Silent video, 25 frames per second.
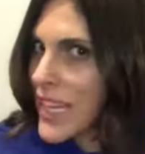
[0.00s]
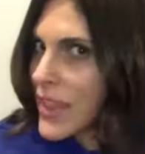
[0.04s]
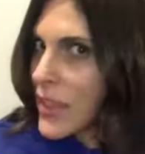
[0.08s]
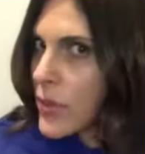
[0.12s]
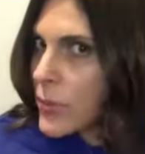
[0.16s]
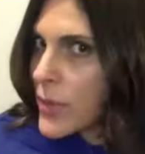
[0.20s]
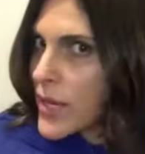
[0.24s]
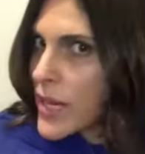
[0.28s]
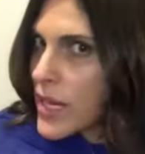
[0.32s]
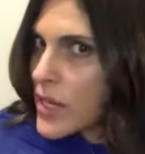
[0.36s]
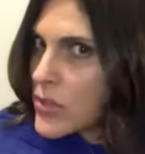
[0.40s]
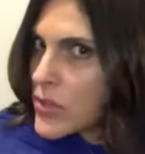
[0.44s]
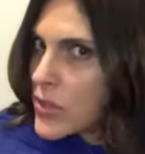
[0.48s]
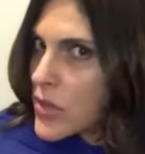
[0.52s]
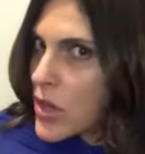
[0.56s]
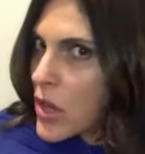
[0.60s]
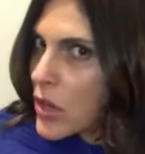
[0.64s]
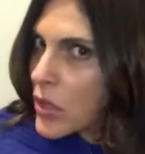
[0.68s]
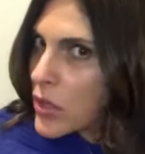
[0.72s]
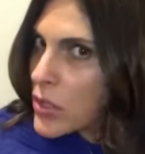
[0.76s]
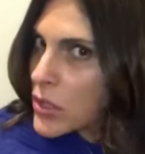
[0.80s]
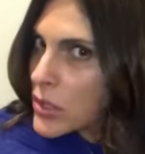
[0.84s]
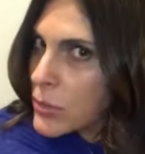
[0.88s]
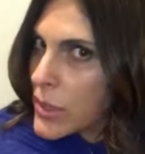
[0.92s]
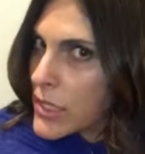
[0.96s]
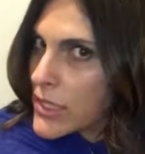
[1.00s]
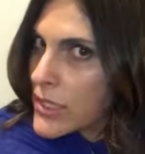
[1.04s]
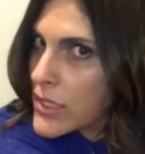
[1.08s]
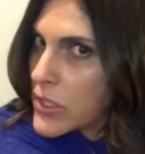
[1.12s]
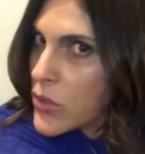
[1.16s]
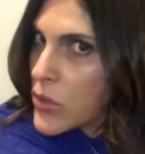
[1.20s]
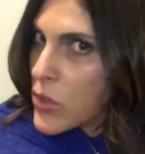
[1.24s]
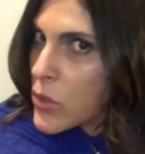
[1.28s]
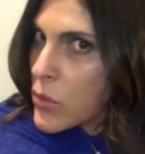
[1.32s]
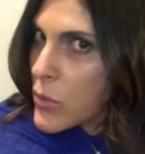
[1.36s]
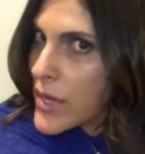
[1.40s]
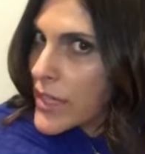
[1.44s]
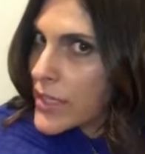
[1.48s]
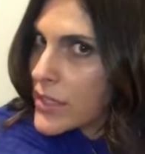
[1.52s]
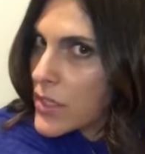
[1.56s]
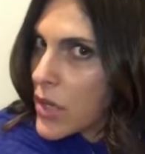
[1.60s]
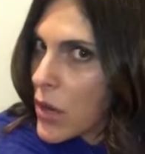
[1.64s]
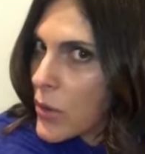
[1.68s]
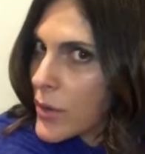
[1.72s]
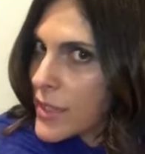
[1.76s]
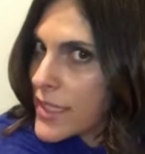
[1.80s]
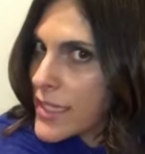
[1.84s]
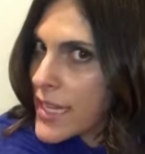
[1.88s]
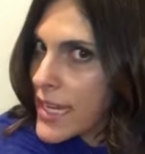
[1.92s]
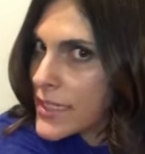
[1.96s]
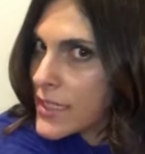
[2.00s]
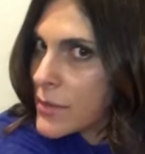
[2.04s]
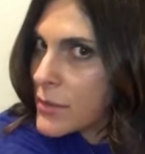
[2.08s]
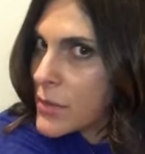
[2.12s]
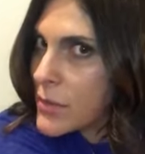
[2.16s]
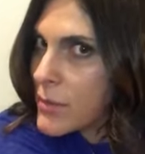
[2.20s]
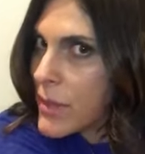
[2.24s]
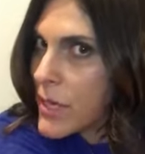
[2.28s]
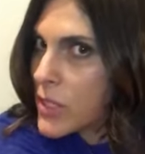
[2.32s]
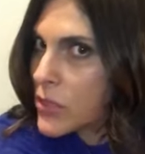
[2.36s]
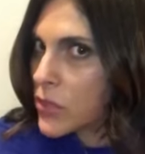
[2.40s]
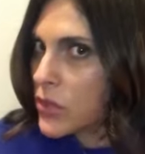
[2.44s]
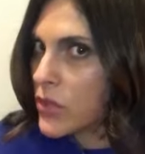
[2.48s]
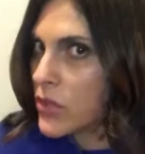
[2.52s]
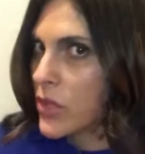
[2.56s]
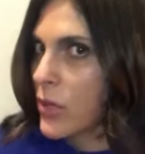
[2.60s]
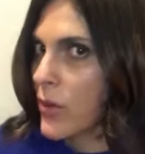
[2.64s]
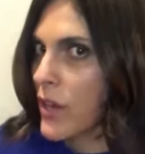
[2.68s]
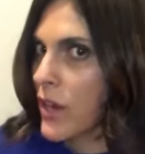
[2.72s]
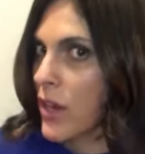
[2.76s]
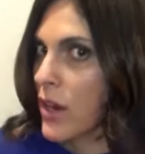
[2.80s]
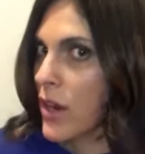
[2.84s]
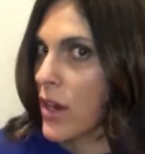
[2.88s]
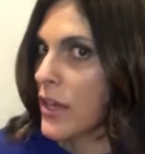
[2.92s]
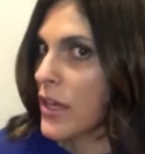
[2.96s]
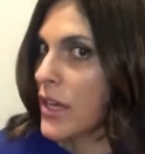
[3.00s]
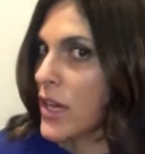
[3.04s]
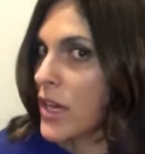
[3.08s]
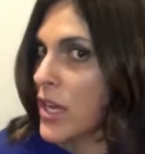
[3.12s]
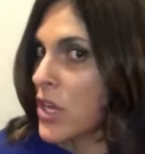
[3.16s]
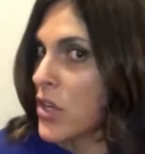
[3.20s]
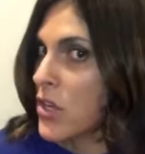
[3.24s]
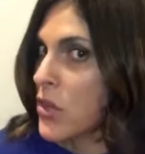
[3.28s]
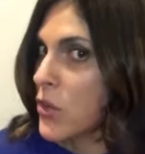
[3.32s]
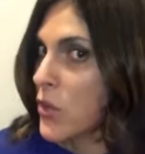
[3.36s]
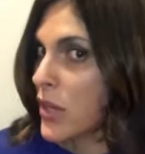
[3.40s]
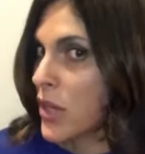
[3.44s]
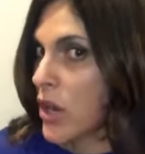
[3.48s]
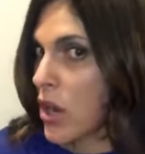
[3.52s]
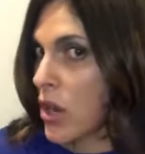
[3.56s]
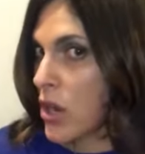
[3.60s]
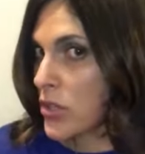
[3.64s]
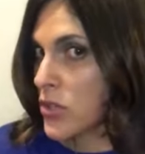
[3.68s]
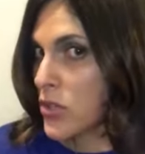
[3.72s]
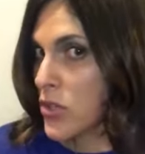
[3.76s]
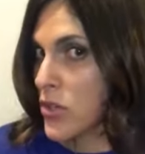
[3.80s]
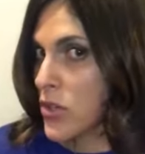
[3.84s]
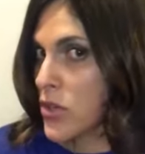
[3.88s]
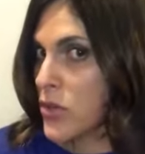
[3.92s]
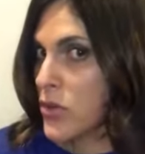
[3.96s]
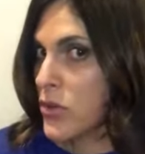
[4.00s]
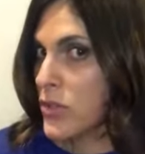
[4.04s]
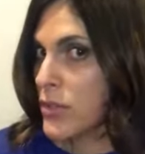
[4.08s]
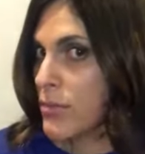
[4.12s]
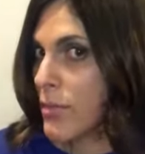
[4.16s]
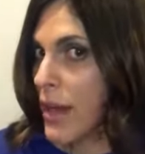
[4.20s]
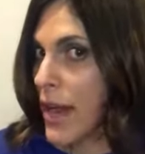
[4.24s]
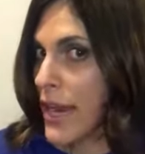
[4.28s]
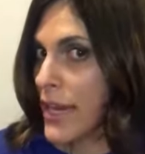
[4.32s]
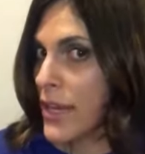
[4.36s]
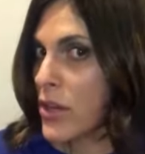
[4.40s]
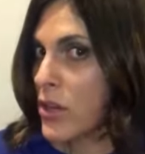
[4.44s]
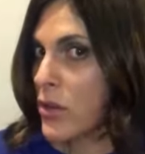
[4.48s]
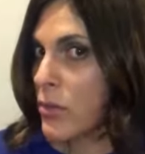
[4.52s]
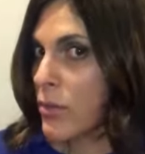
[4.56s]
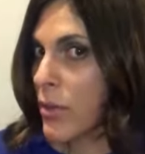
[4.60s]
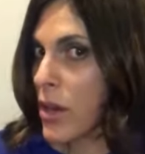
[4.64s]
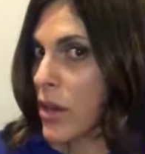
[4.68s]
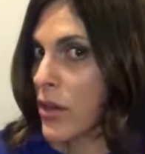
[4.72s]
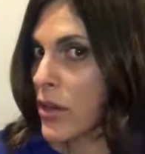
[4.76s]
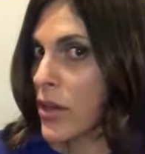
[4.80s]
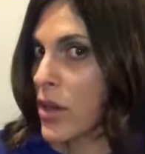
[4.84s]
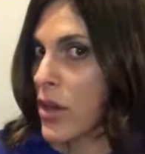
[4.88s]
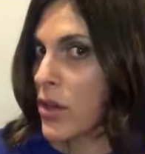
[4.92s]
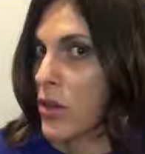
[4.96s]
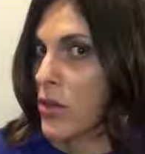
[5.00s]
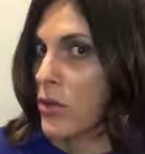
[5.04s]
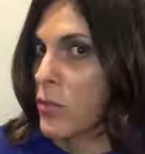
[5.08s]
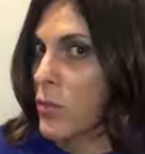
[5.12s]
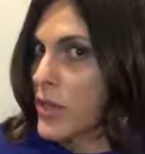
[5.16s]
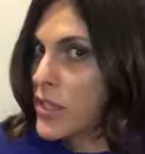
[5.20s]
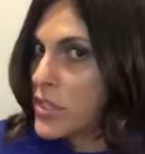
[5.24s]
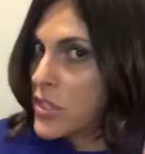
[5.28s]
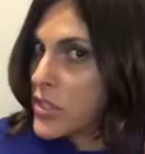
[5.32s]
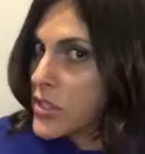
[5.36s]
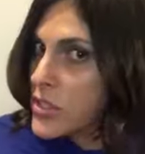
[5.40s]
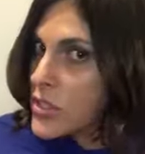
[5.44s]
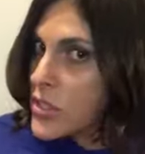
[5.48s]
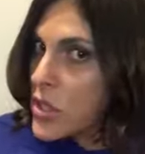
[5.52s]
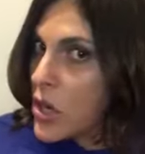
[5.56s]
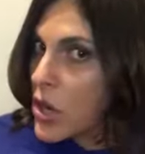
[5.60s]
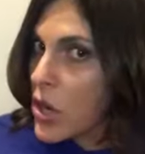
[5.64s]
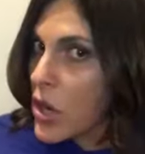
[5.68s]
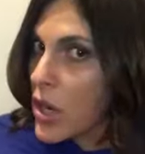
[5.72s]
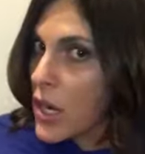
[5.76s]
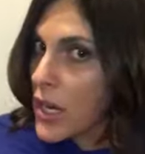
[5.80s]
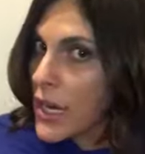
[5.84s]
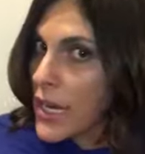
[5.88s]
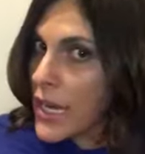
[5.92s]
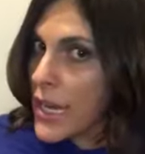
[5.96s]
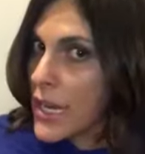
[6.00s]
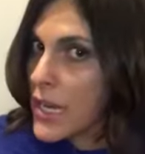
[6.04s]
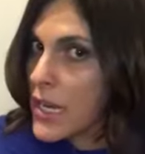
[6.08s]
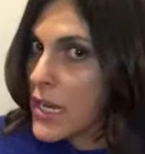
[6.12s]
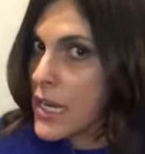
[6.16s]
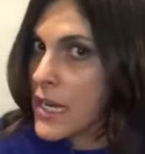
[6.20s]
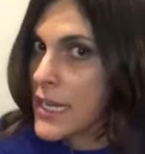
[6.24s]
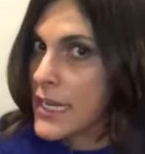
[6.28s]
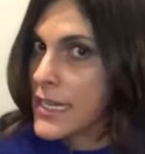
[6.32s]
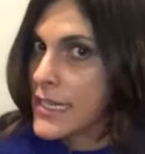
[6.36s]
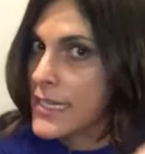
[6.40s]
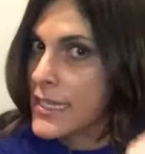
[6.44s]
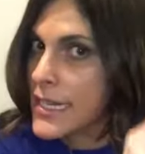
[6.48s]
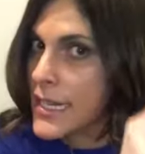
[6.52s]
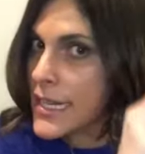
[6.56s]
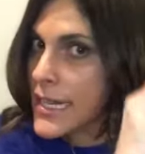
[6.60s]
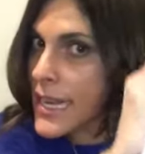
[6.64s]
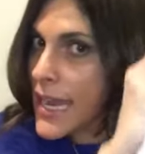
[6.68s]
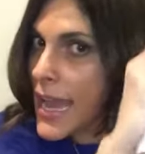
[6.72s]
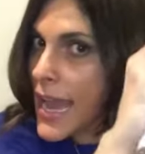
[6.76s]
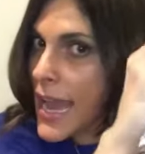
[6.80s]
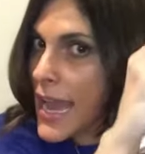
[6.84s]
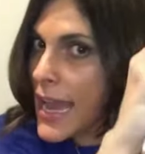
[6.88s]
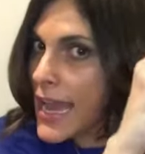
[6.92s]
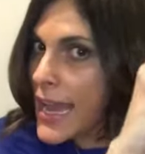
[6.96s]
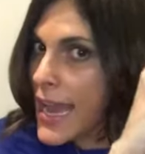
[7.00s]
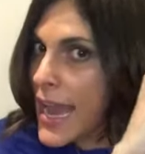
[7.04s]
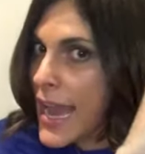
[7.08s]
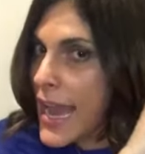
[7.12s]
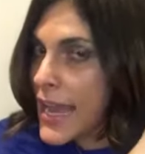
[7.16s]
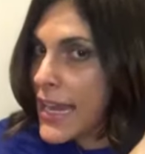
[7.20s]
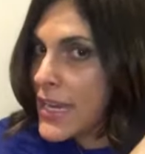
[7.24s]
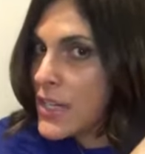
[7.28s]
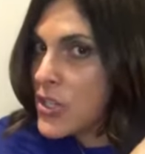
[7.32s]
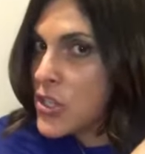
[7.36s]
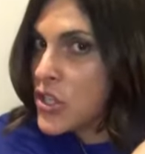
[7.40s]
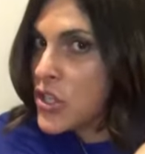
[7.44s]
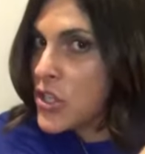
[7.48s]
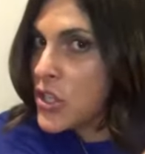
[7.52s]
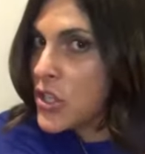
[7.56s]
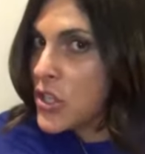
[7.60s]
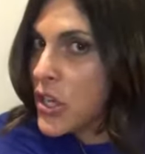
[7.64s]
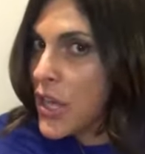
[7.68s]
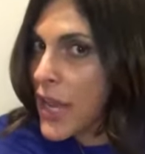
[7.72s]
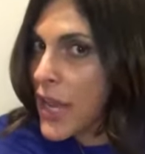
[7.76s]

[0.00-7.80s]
like $300, but Uniwigs always has some specials going on. You can also use my coupon code, which is Tahnee, T-A-H-N-E-E,